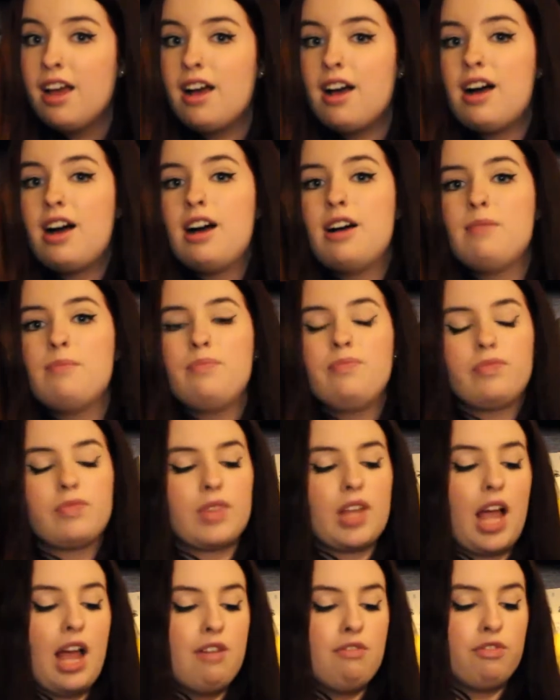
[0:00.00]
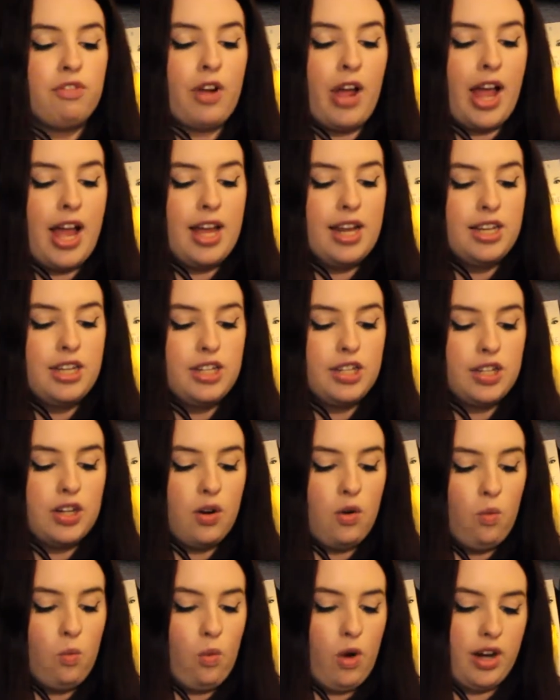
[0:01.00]
I've read
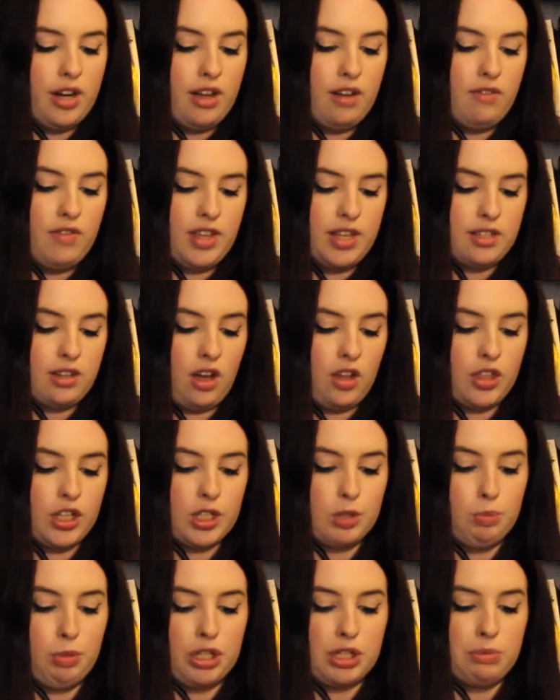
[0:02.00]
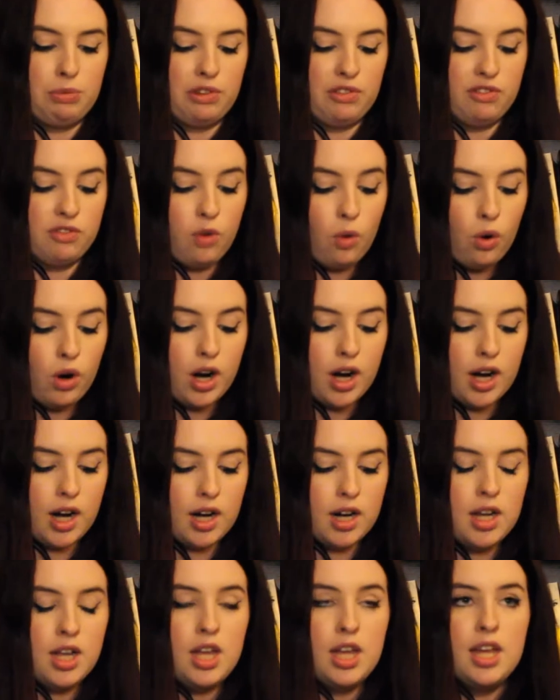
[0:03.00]
one of this author's books
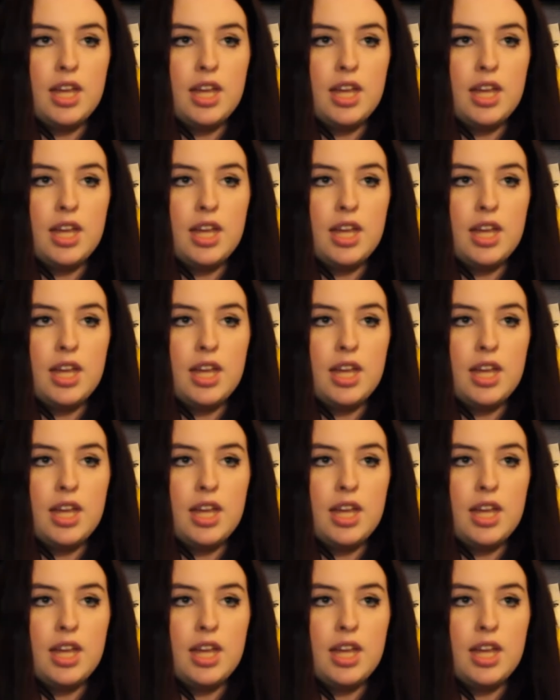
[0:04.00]
before.